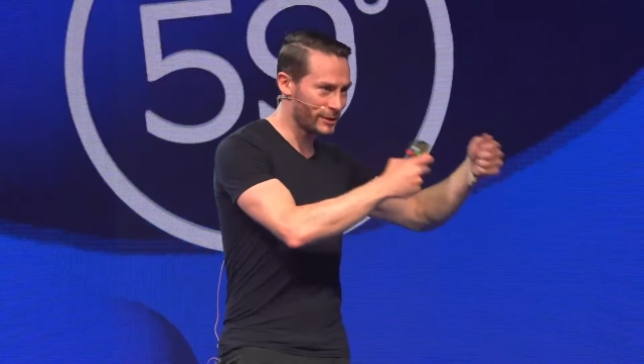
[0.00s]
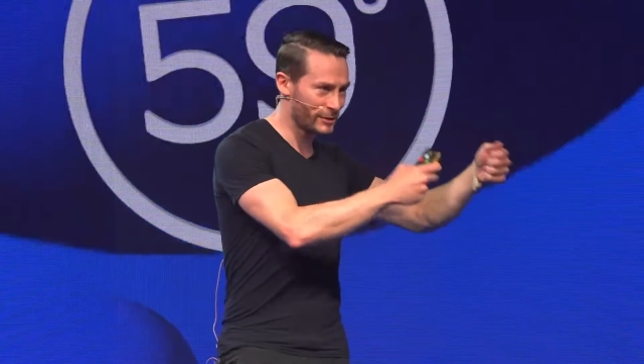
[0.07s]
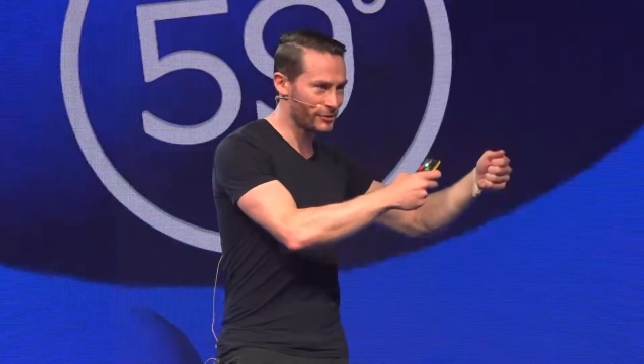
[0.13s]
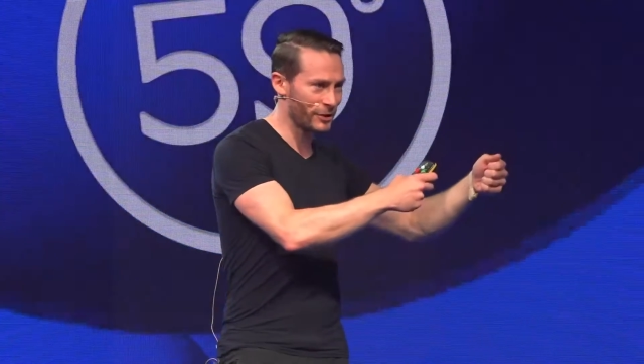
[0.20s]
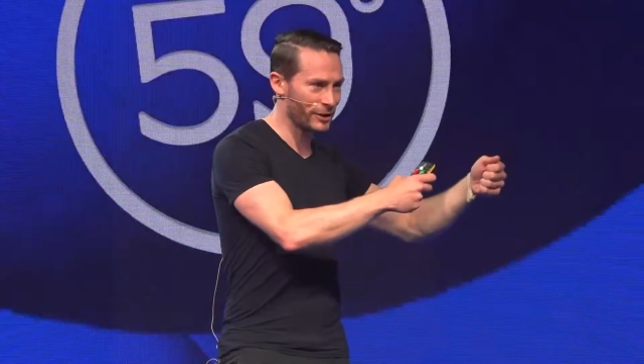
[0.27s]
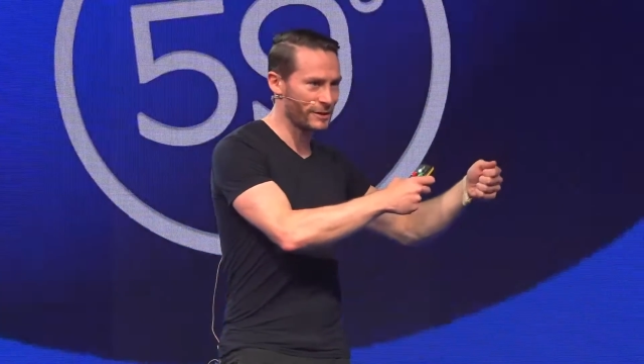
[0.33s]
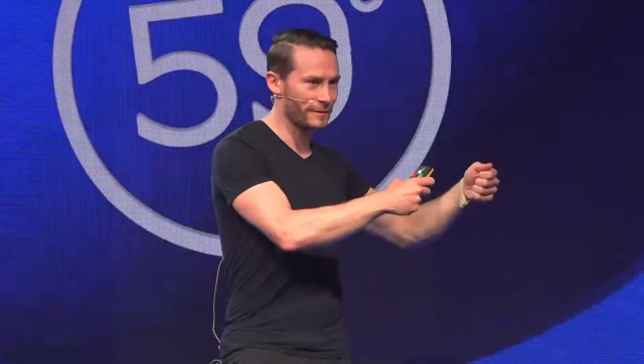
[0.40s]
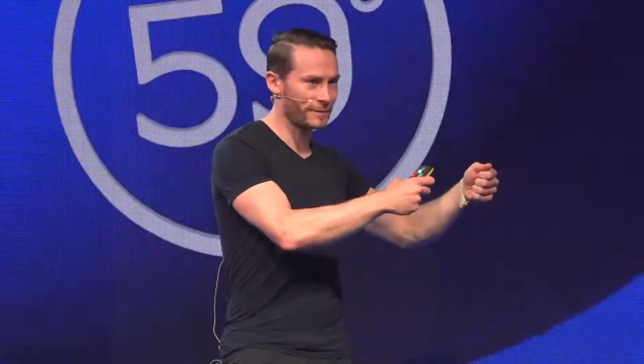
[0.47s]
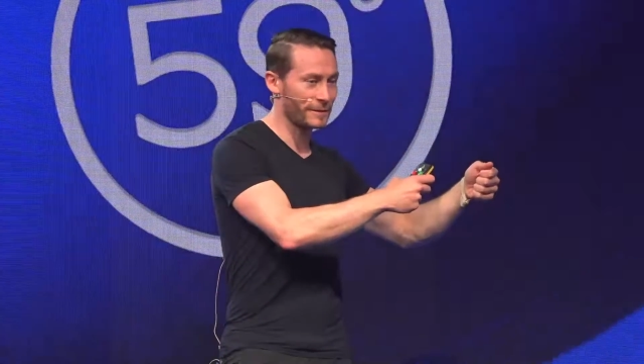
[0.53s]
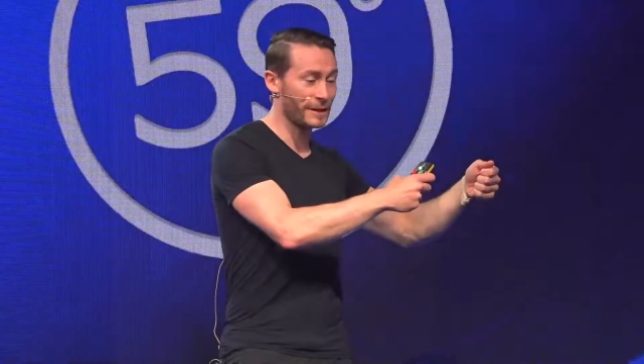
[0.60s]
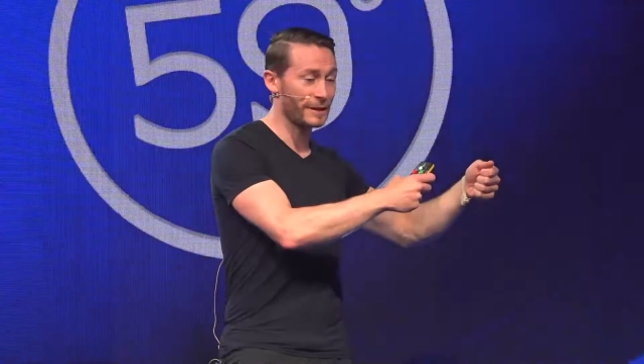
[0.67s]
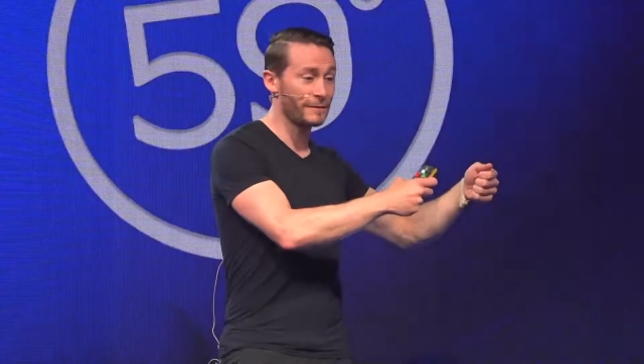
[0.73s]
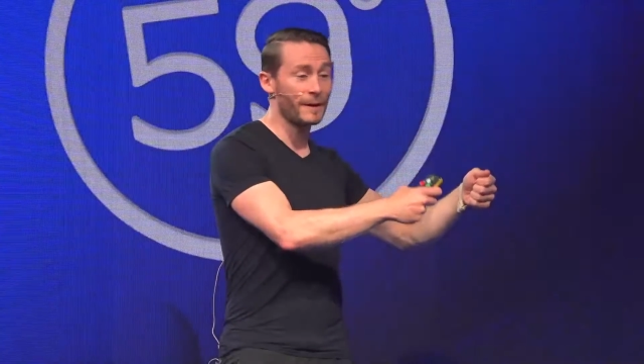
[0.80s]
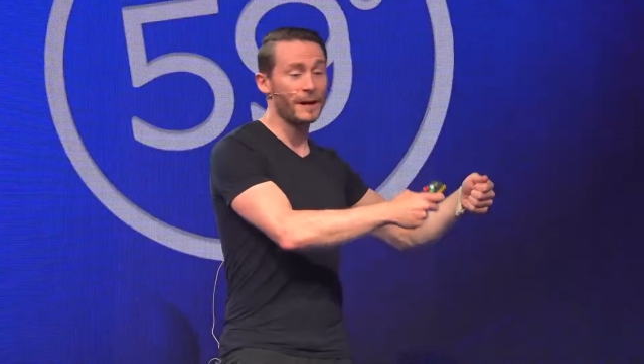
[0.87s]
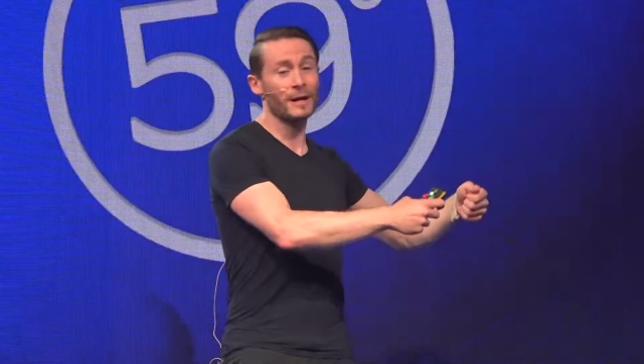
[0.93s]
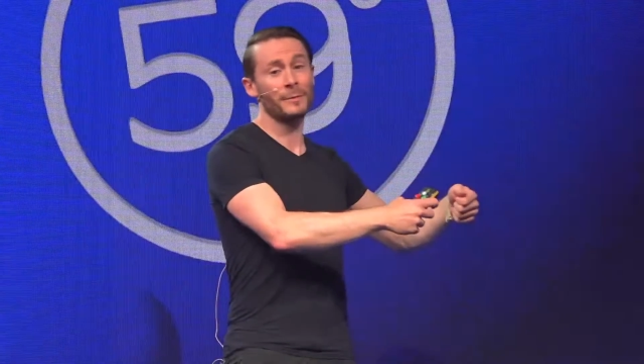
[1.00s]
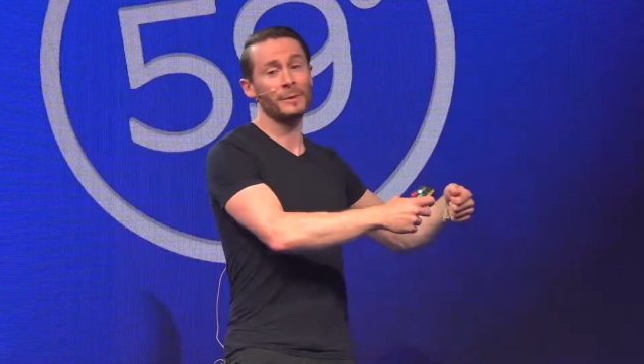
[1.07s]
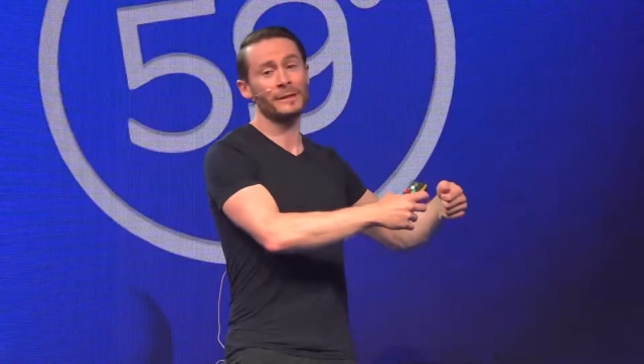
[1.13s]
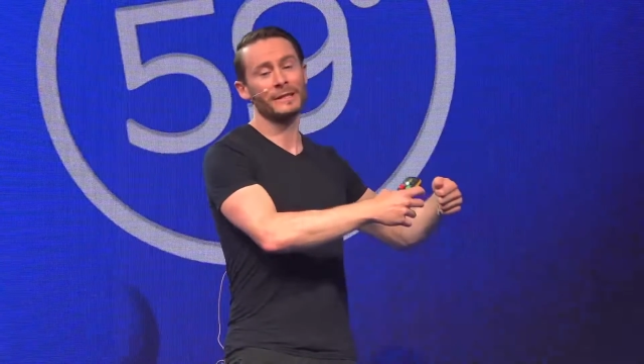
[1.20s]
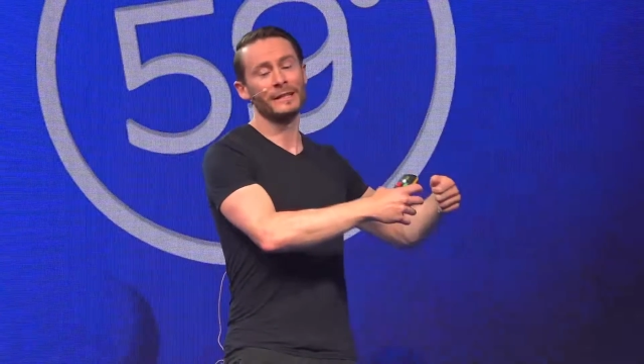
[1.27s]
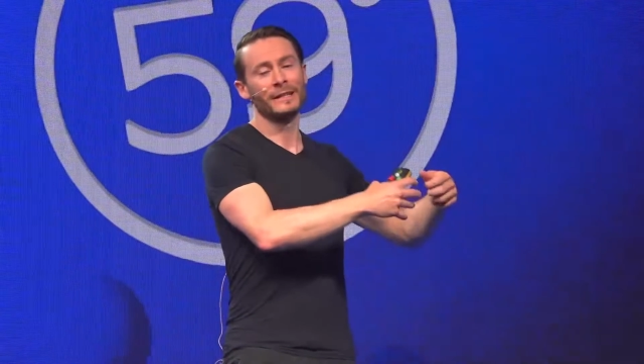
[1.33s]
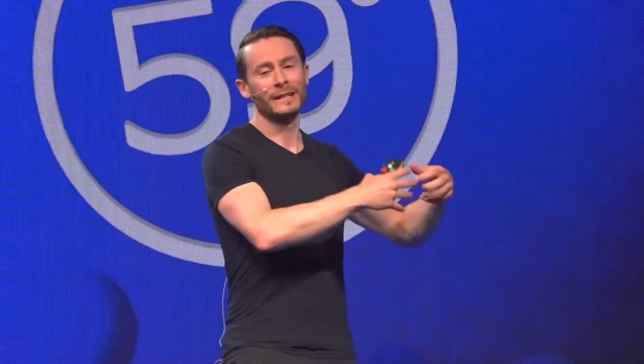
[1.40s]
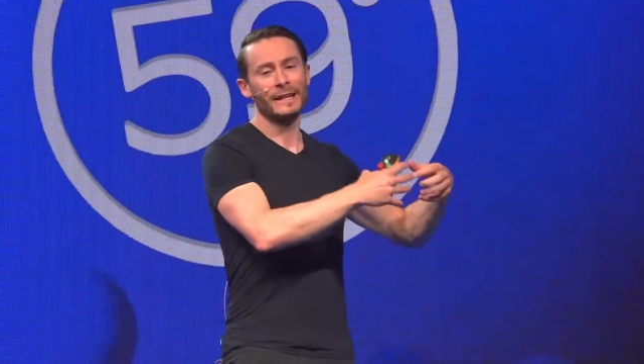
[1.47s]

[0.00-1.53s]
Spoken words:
destructive for the environment.